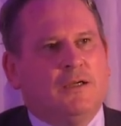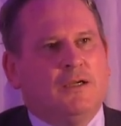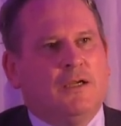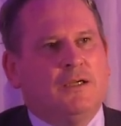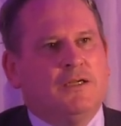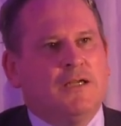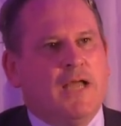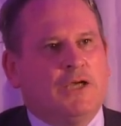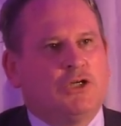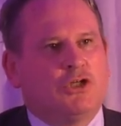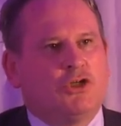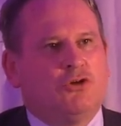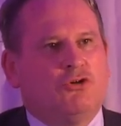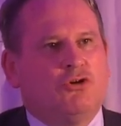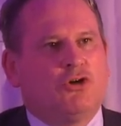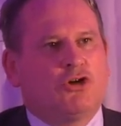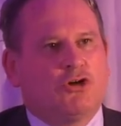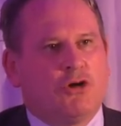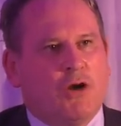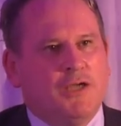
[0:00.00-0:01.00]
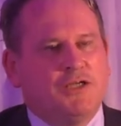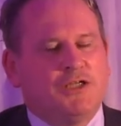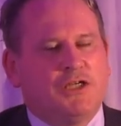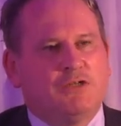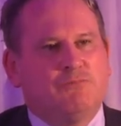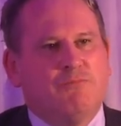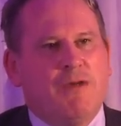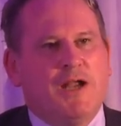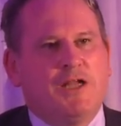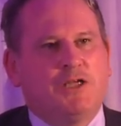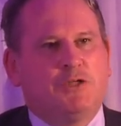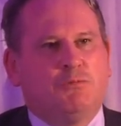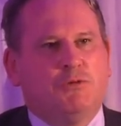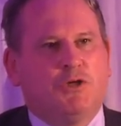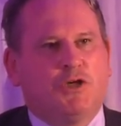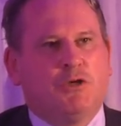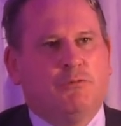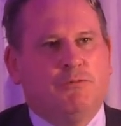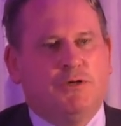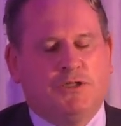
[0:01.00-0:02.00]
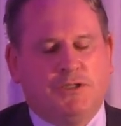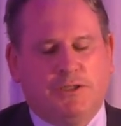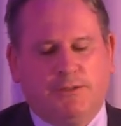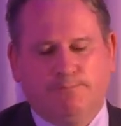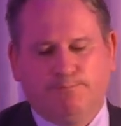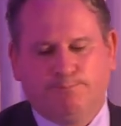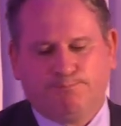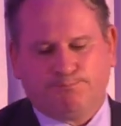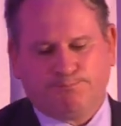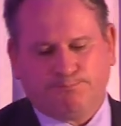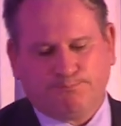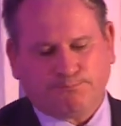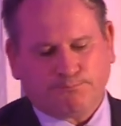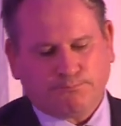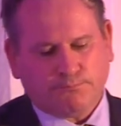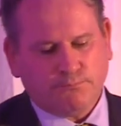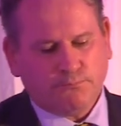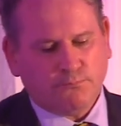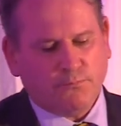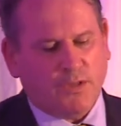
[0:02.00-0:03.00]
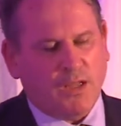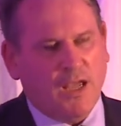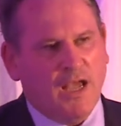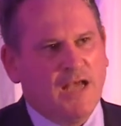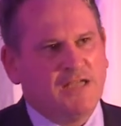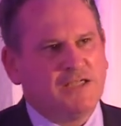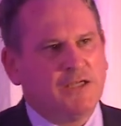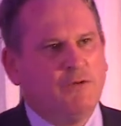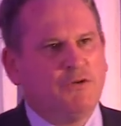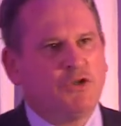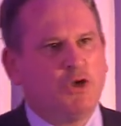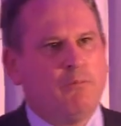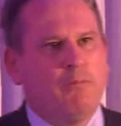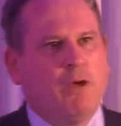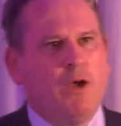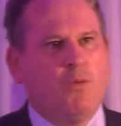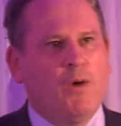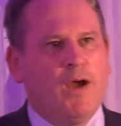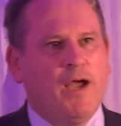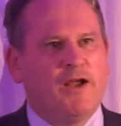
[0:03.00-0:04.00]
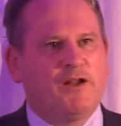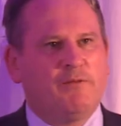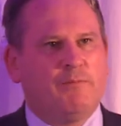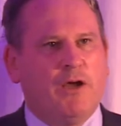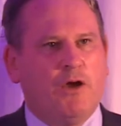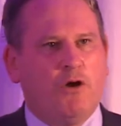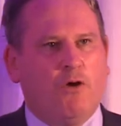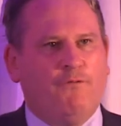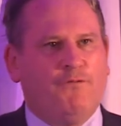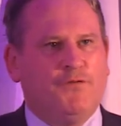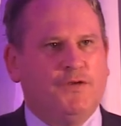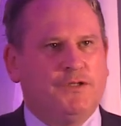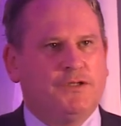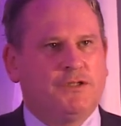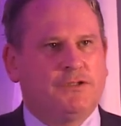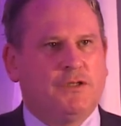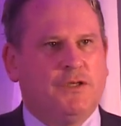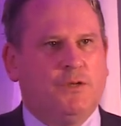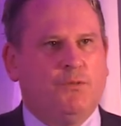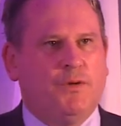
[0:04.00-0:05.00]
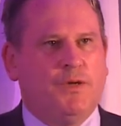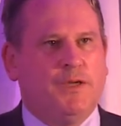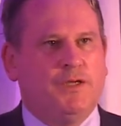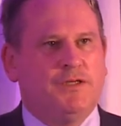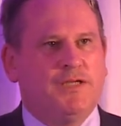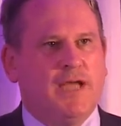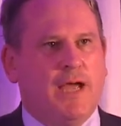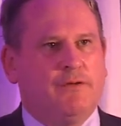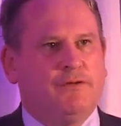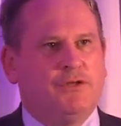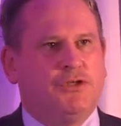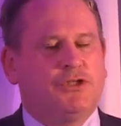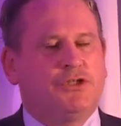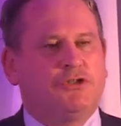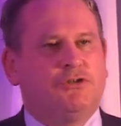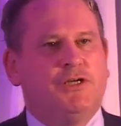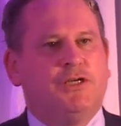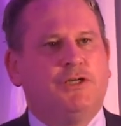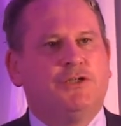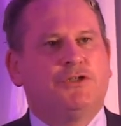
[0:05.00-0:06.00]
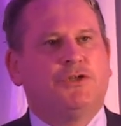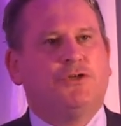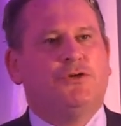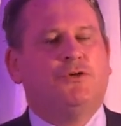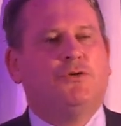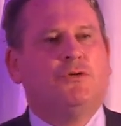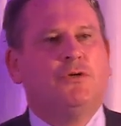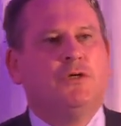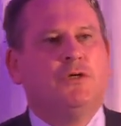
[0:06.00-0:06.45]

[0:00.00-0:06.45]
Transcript: National Crisis Management Committee. As I was on my way out of my office in Downing Street to